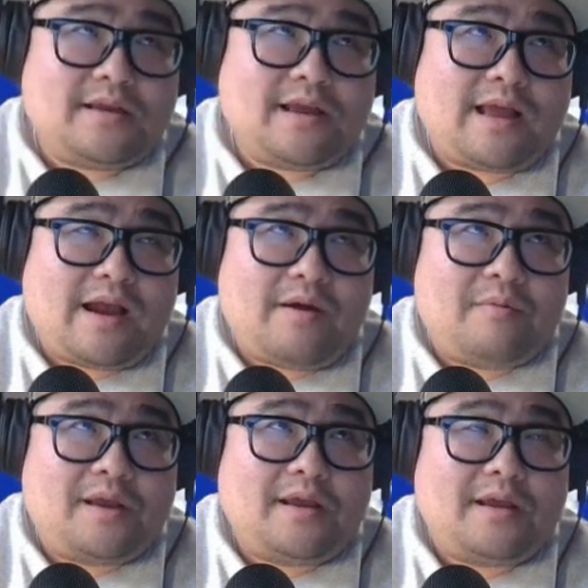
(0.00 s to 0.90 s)
I
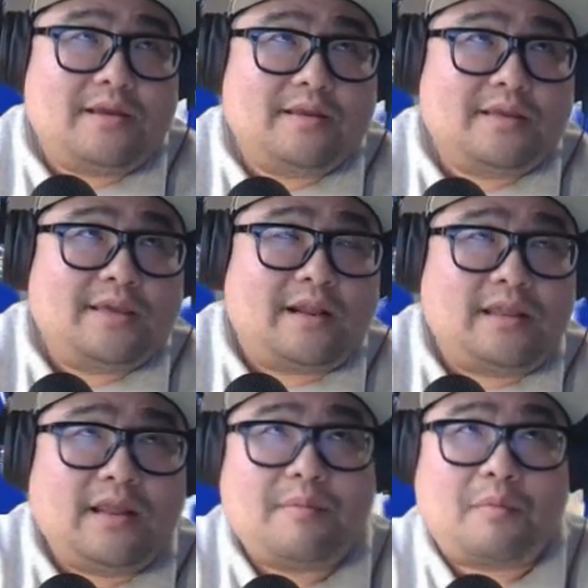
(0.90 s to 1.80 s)
want to get a
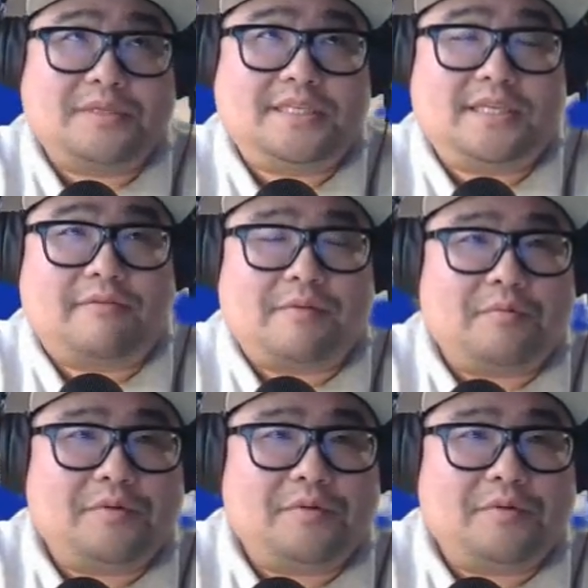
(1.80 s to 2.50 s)
little bit more detail from you.